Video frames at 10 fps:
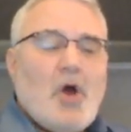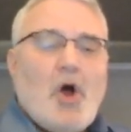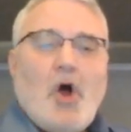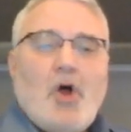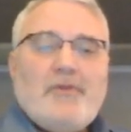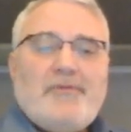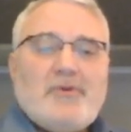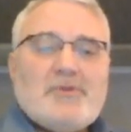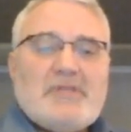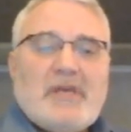All of
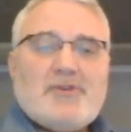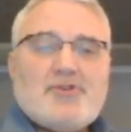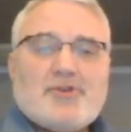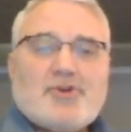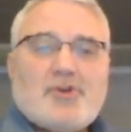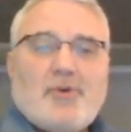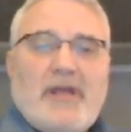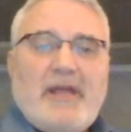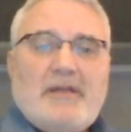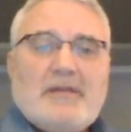those things are
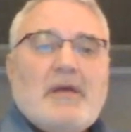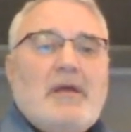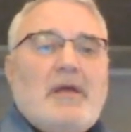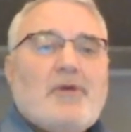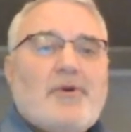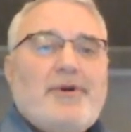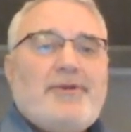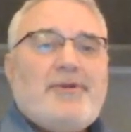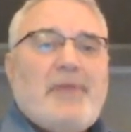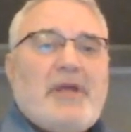screened in order
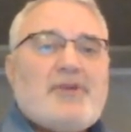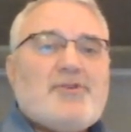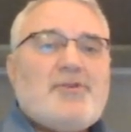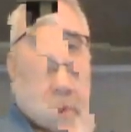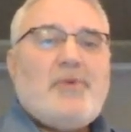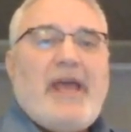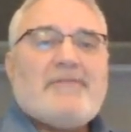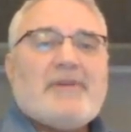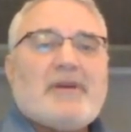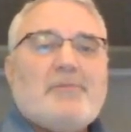to make sure that we
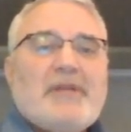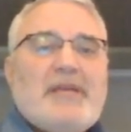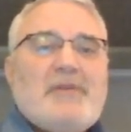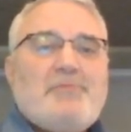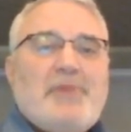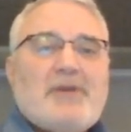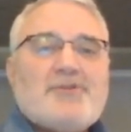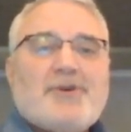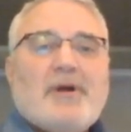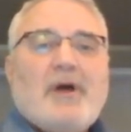have a complete
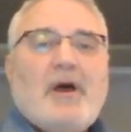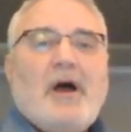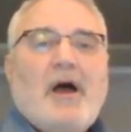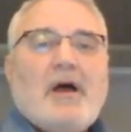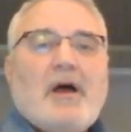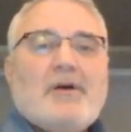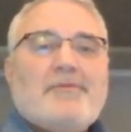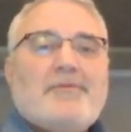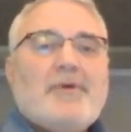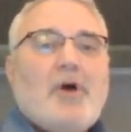picture
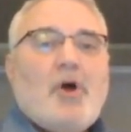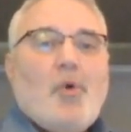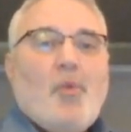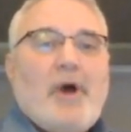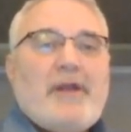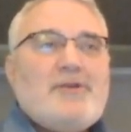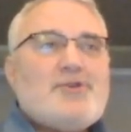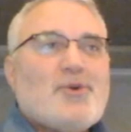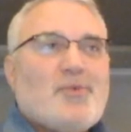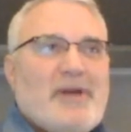of what is
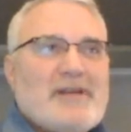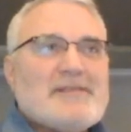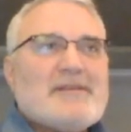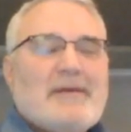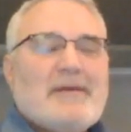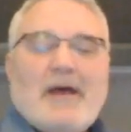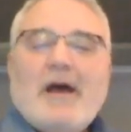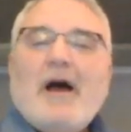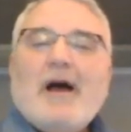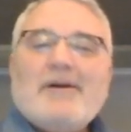your risk
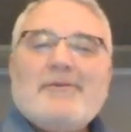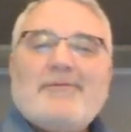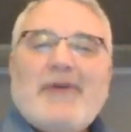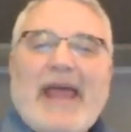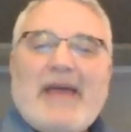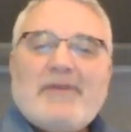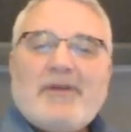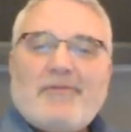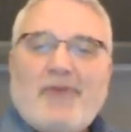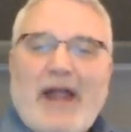of having a
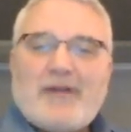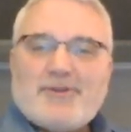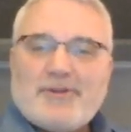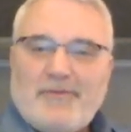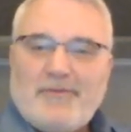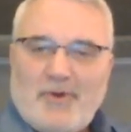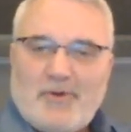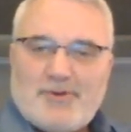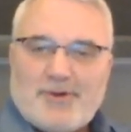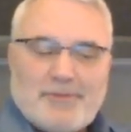fracture in the
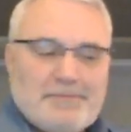future.